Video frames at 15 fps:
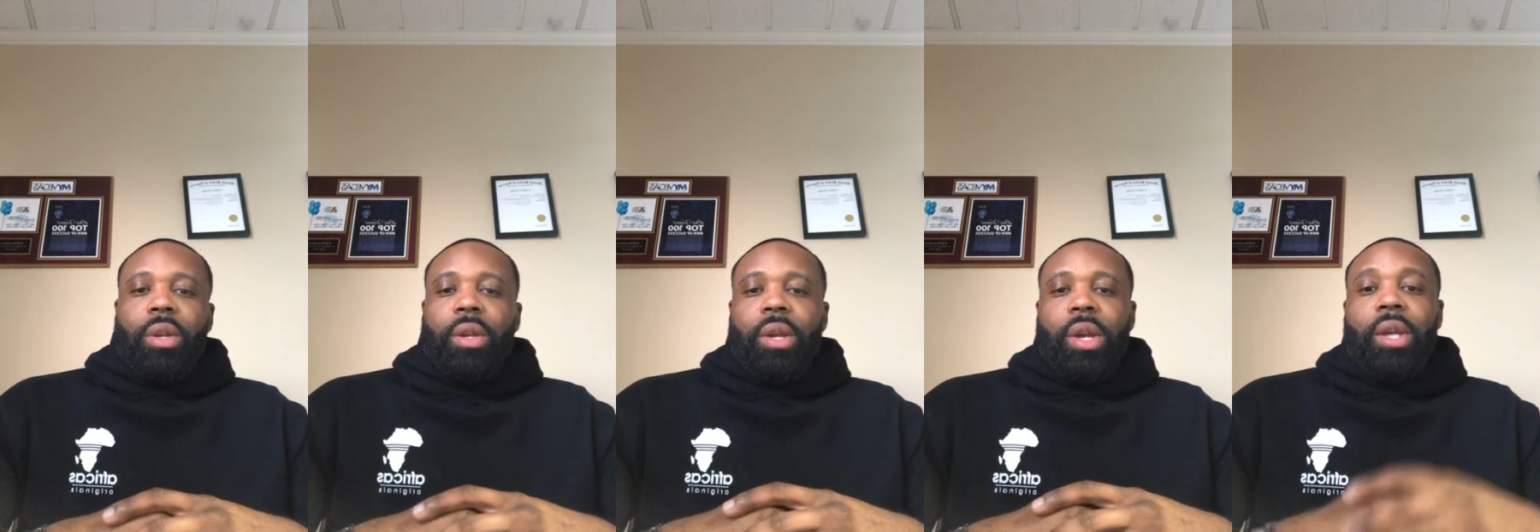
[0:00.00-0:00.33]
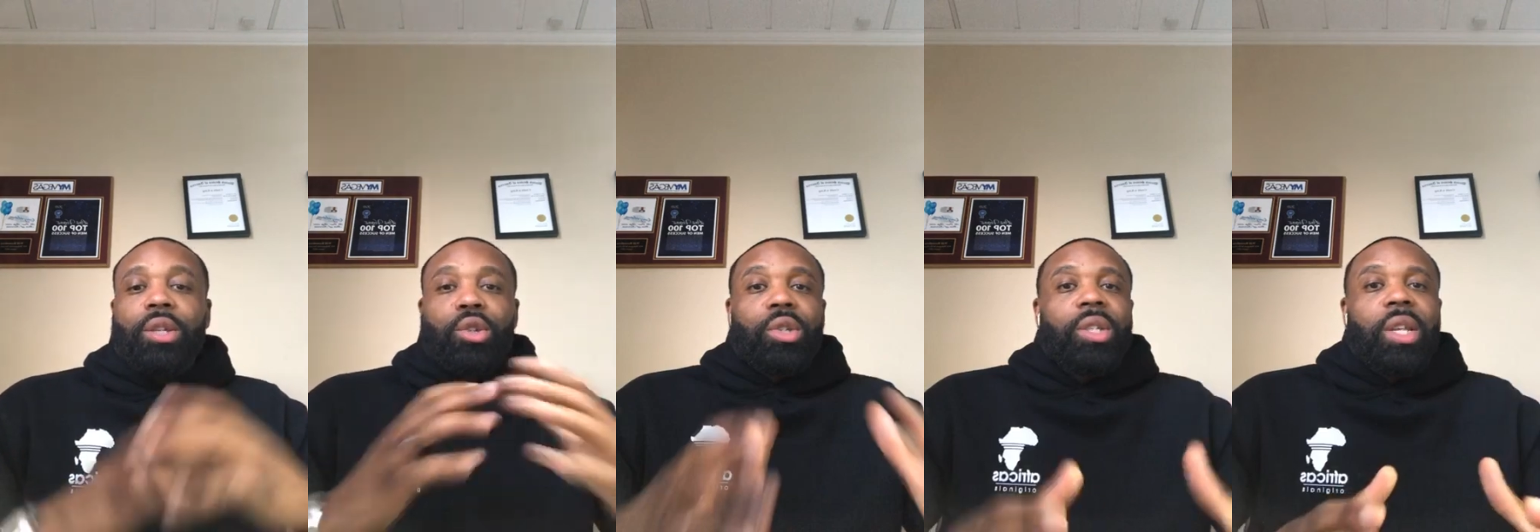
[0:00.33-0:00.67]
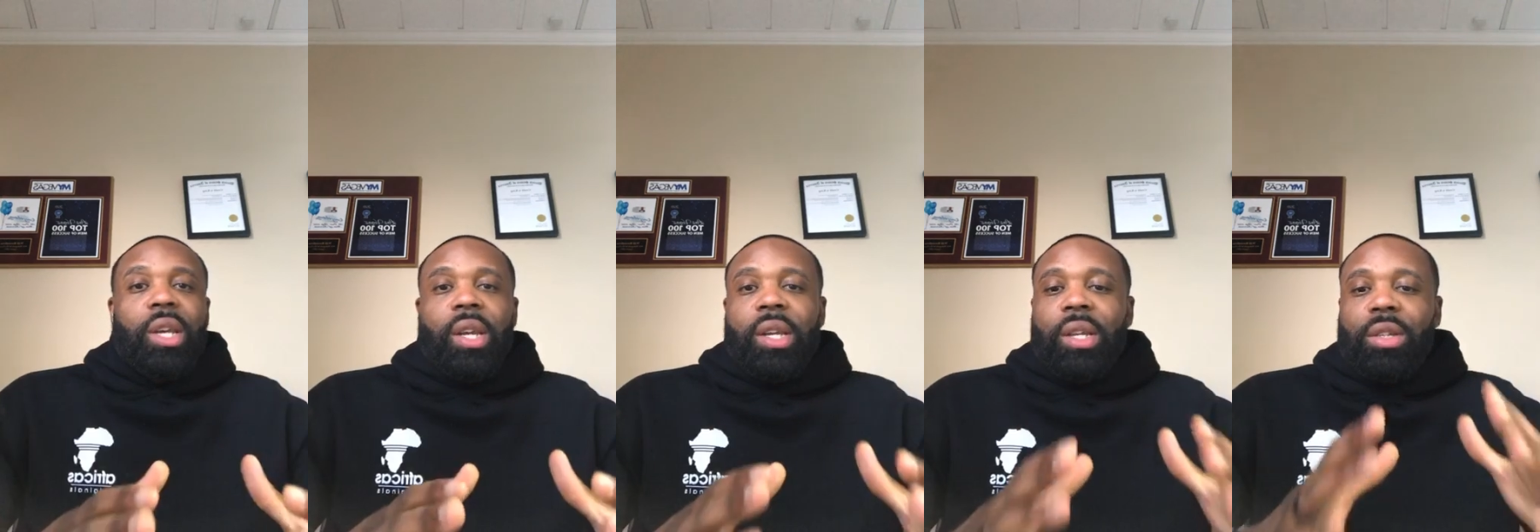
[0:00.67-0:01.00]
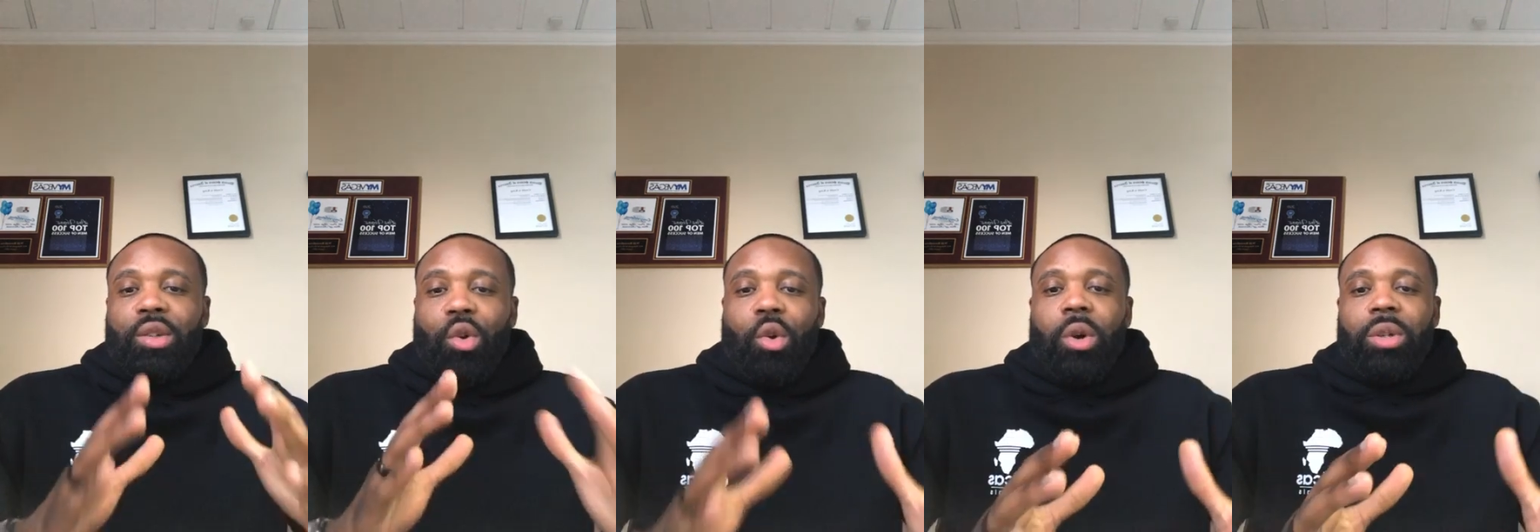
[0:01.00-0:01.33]
interested in this
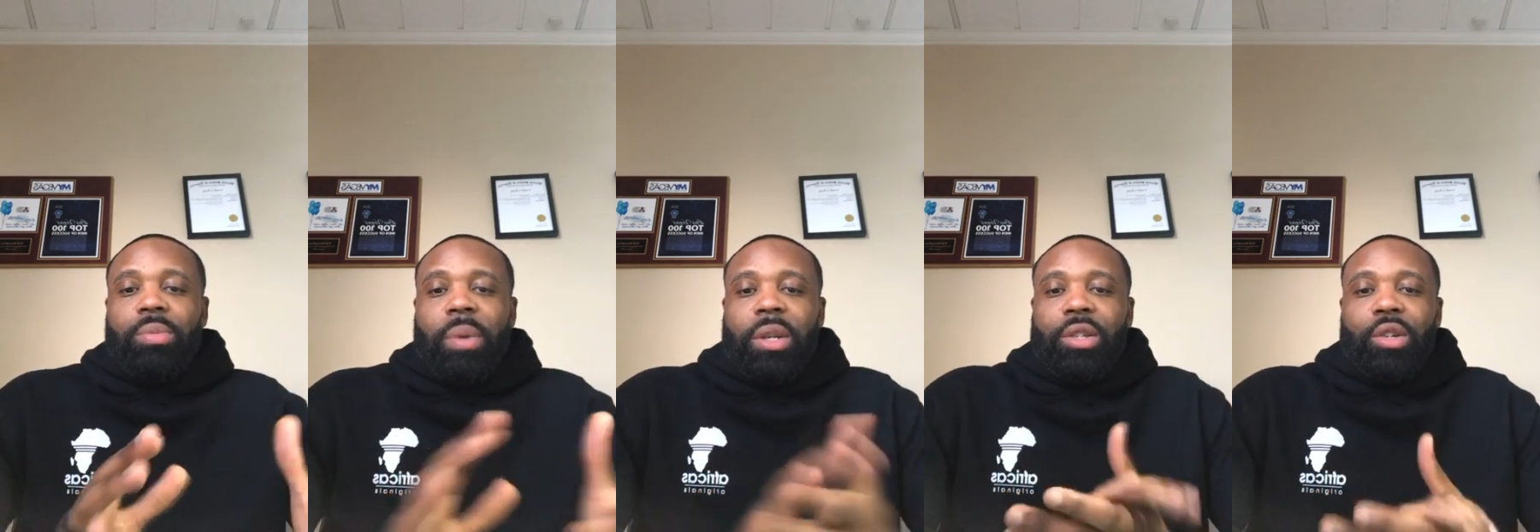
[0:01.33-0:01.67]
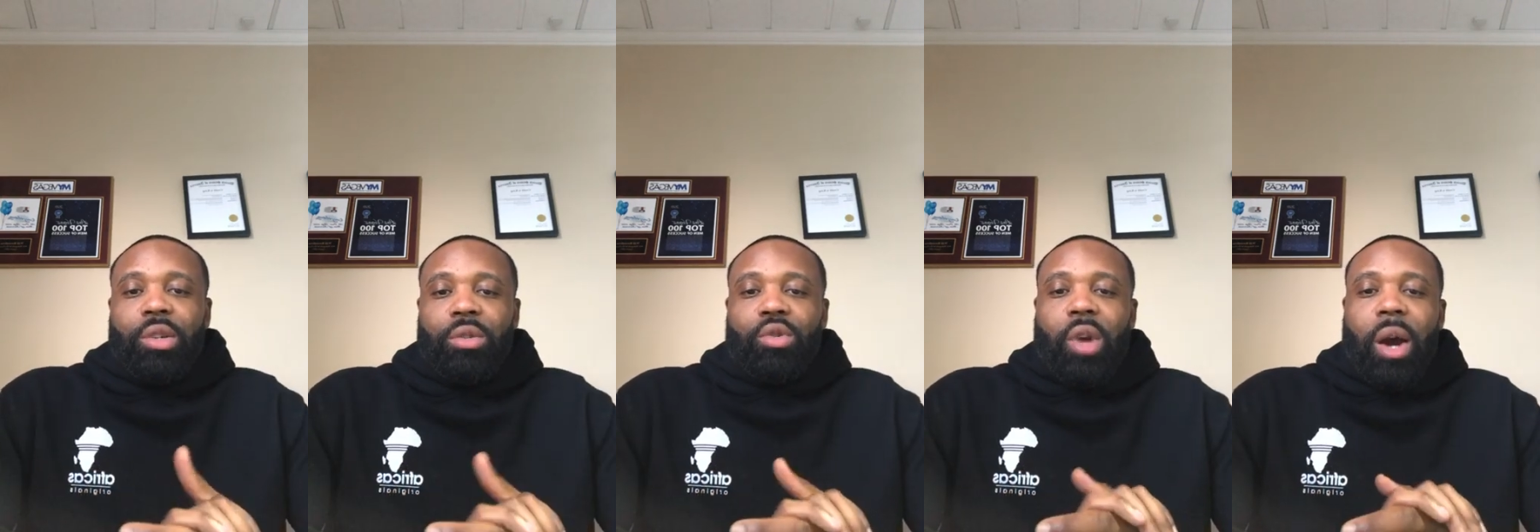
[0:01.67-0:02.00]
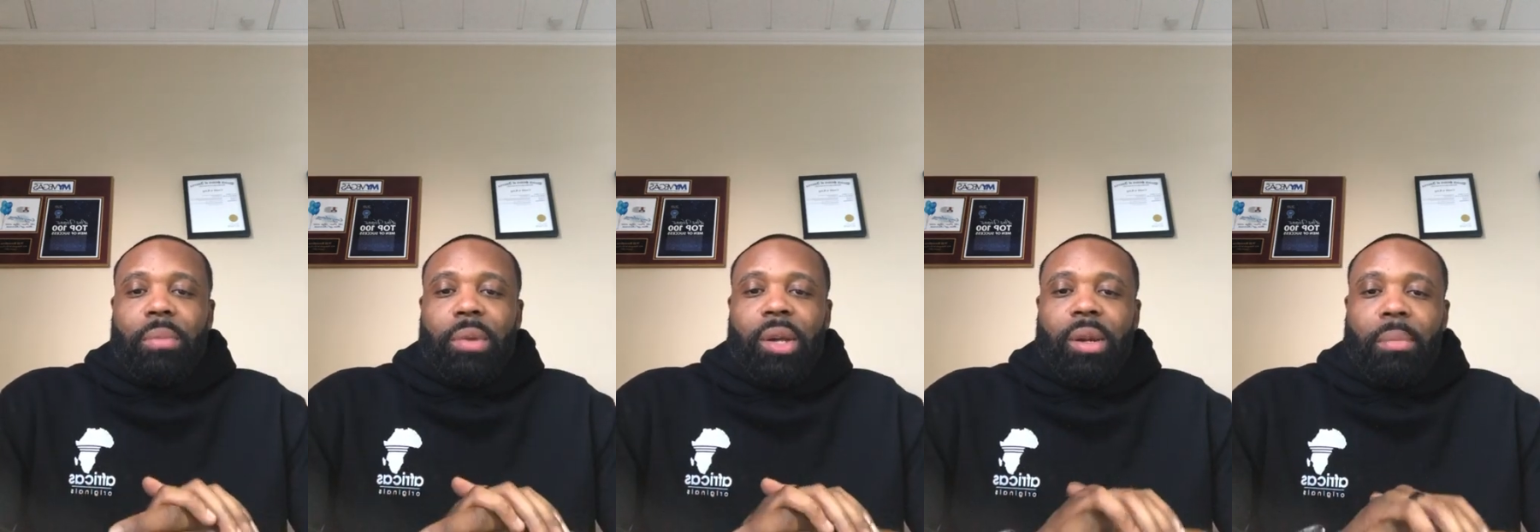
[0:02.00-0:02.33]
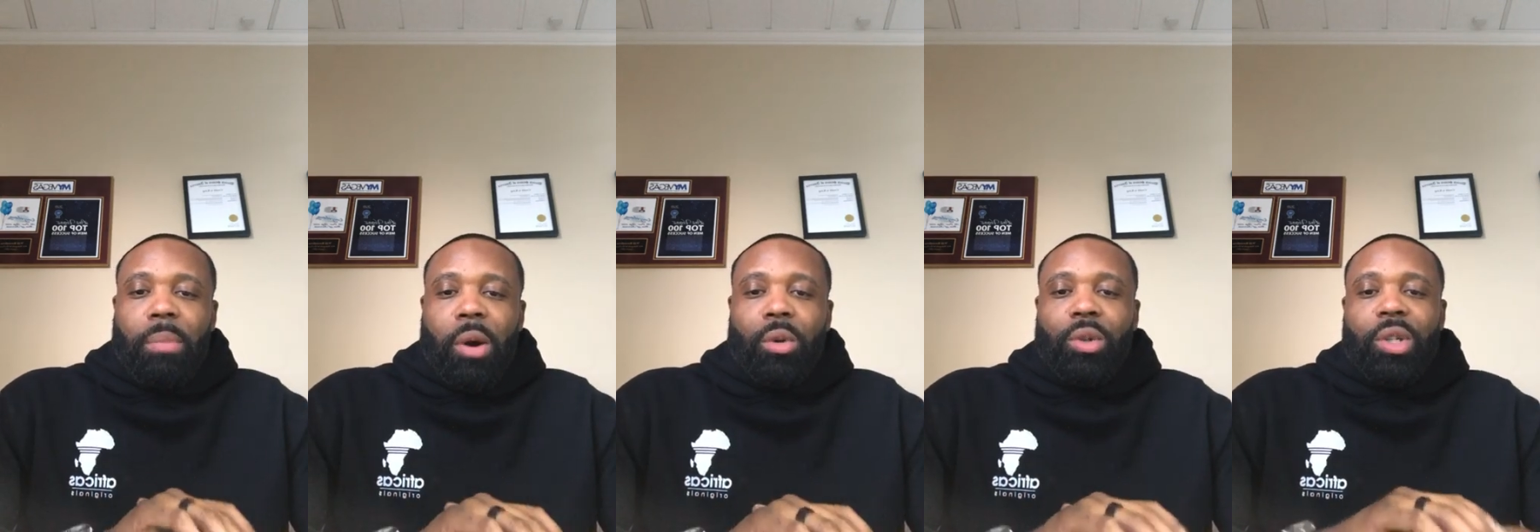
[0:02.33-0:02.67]
course, make sure you drop me an
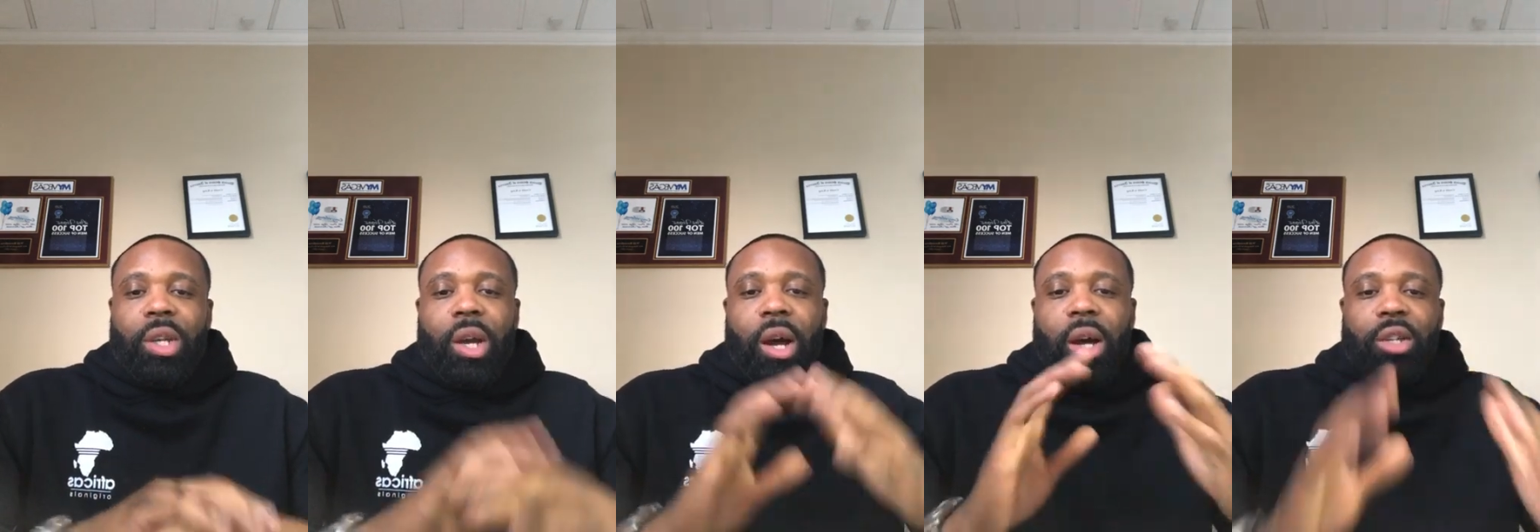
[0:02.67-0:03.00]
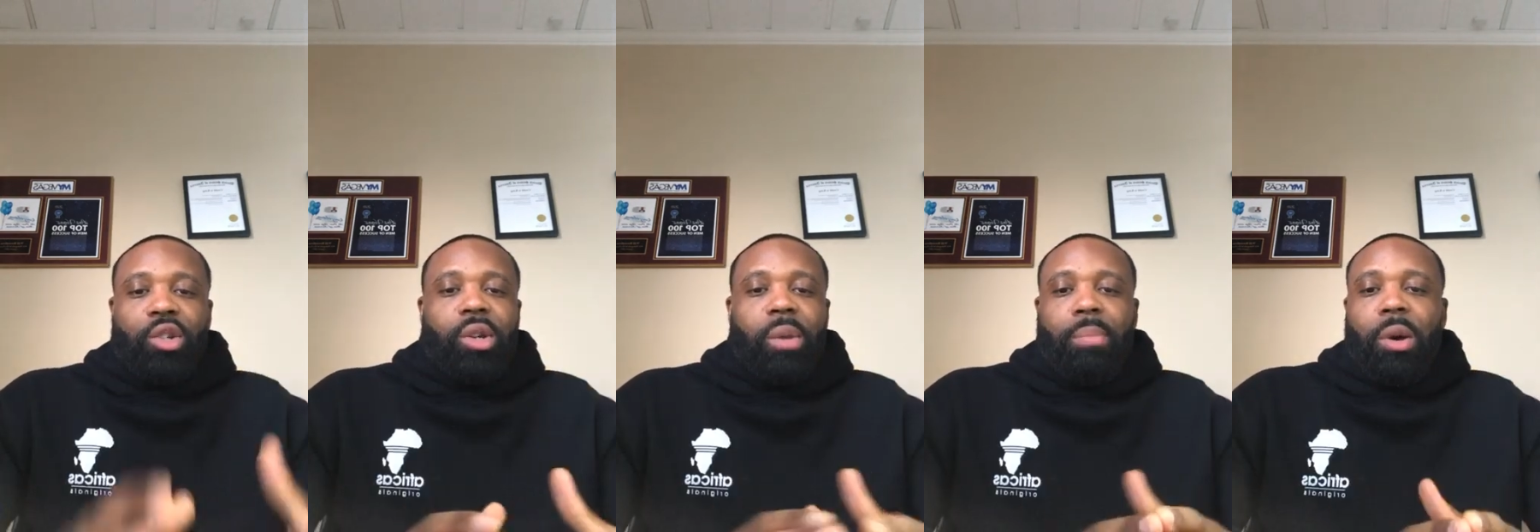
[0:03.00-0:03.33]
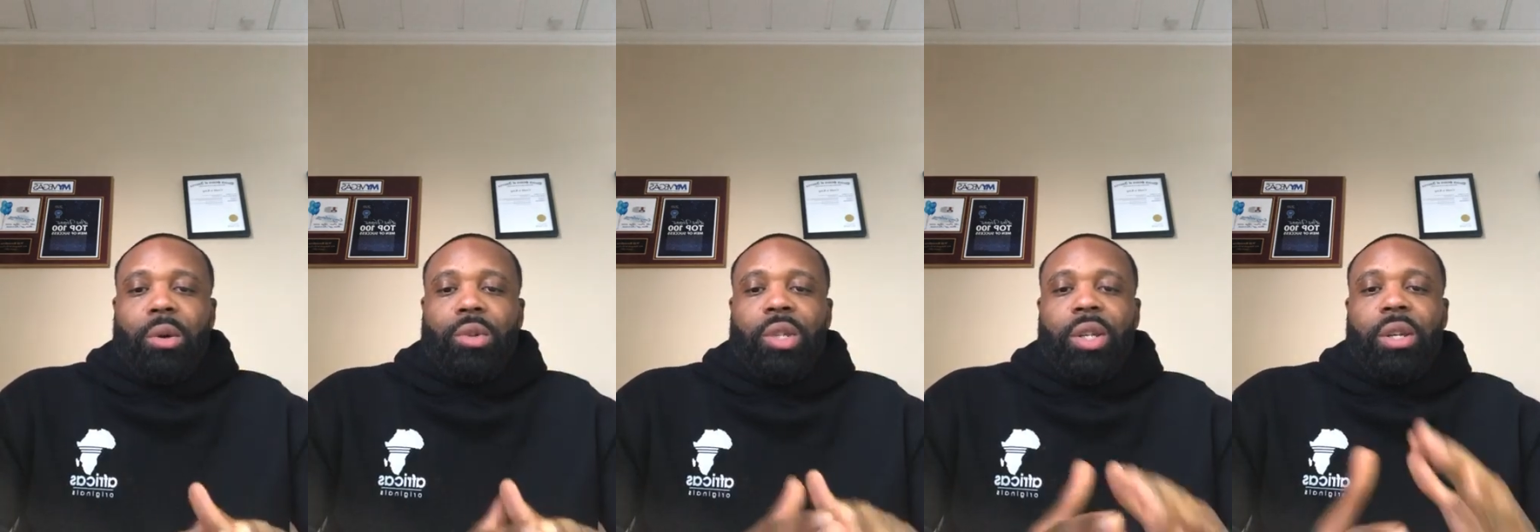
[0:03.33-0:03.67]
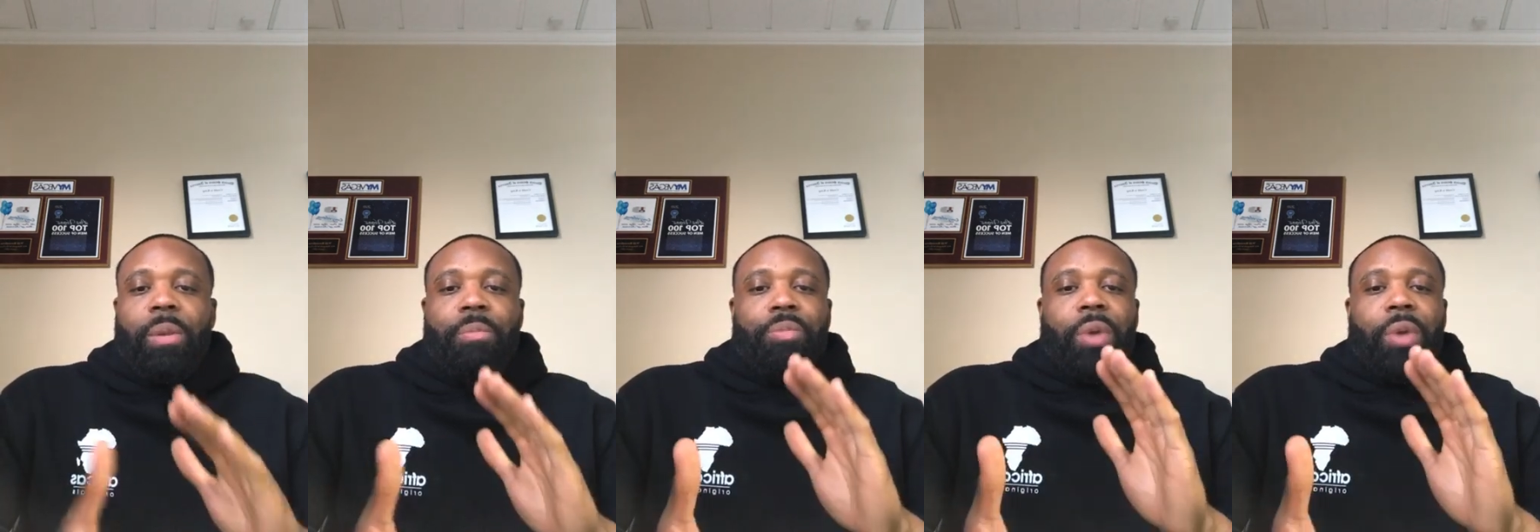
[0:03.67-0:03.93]
emoji, a hundred emoji.